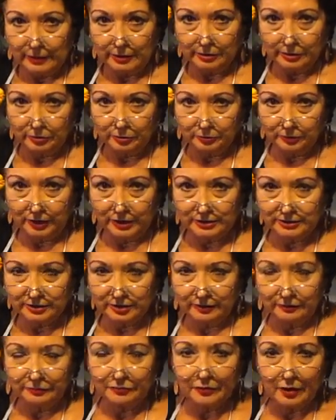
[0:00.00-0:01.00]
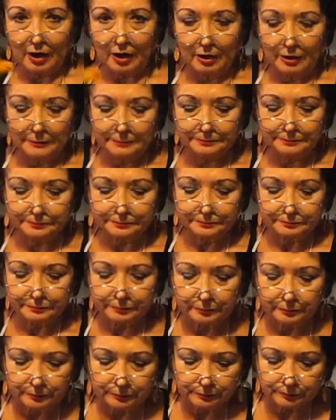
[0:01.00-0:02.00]
little things
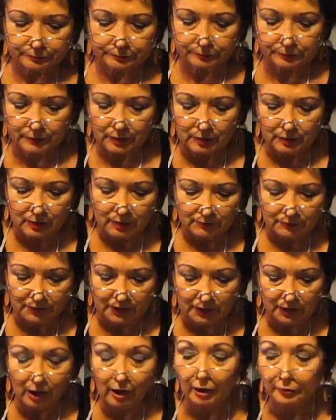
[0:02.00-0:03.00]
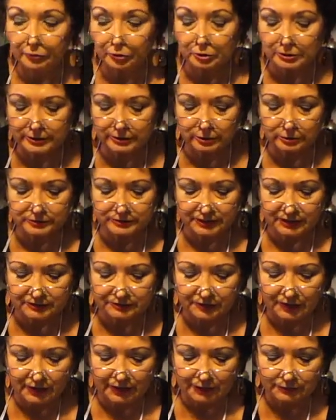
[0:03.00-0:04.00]
fell out, all those little seeds
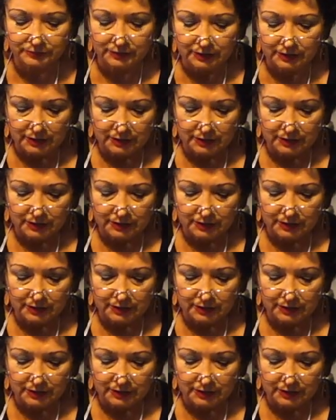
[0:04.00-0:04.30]
fell out.